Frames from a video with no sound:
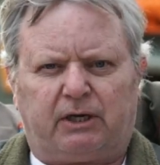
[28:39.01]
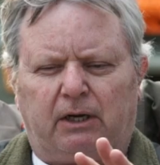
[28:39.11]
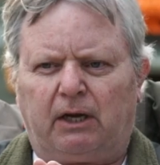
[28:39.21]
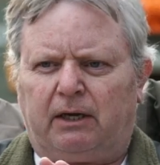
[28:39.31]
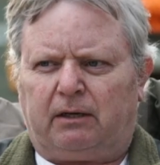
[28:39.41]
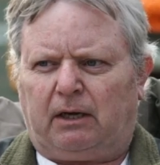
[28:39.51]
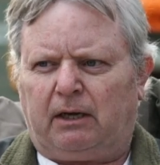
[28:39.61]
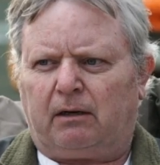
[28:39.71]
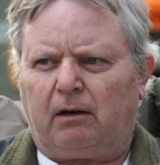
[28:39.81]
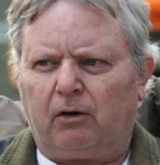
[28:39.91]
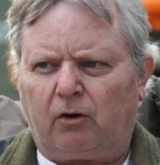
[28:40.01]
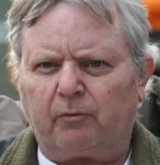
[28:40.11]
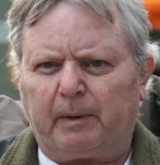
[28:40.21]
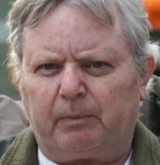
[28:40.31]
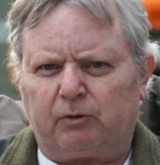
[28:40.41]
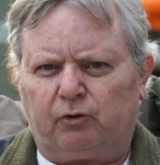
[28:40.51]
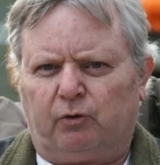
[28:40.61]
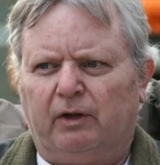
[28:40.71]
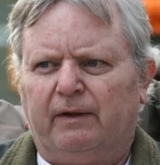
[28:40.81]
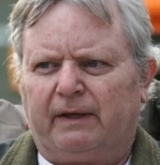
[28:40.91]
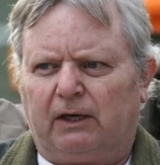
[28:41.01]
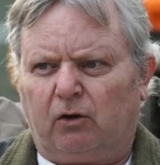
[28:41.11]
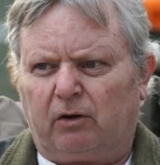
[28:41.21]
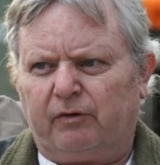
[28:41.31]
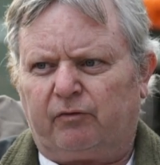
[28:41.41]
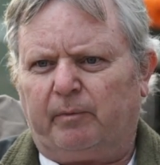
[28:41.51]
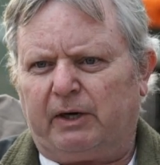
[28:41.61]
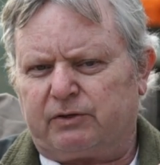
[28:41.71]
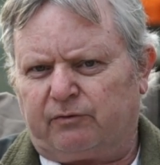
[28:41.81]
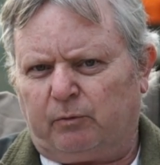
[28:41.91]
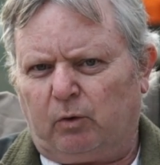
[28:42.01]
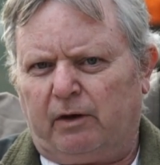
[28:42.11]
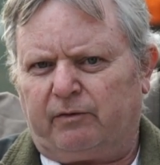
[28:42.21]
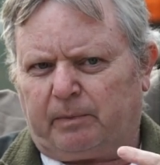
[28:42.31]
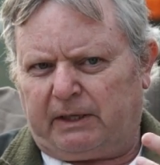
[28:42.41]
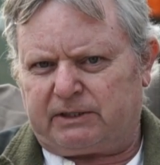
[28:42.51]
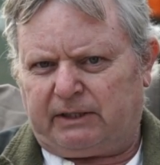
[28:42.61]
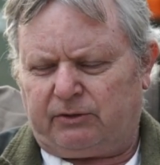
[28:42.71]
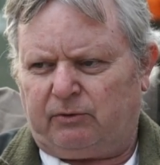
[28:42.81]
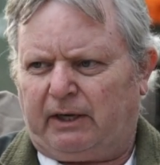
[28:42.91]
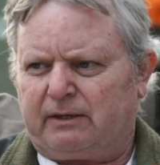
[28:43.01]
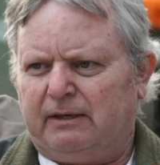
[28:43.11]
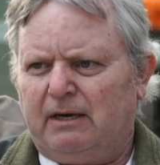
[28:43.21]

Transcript: And a lot of people do. They get a lot of information from all over the place and they do that.